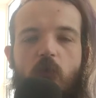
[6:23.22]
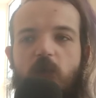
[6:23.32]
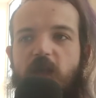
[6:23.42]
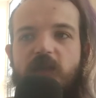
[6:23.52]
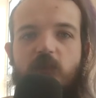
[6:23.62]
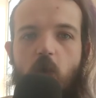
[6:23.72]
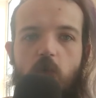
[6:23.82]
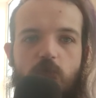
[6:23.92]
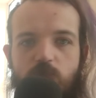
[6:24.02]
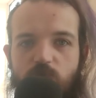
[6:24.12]
his
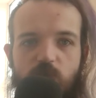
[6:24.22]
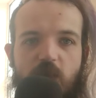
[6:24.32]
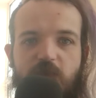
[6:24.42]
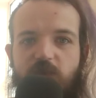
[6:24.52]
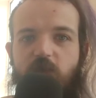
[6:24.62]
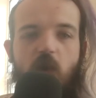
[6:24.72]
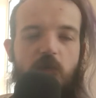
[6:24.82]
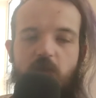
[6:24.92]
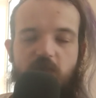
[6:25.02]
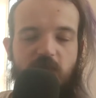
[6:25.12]
own riffs
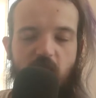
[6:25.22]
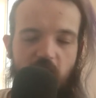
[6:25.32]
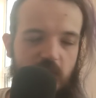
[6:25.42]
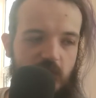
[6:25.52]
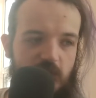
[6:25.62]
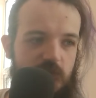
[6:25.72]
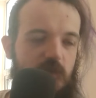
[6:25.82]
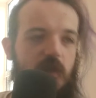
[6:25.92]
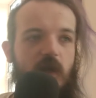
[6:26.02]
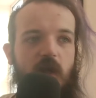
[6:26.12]
on the other side of things.
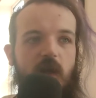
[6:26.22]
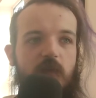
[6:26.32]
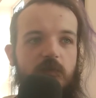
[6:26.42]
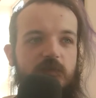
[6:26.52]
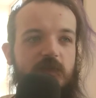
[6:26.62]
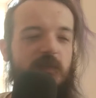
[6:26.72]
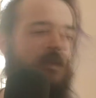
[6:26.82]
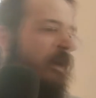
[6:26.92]
I'm going to sneeze.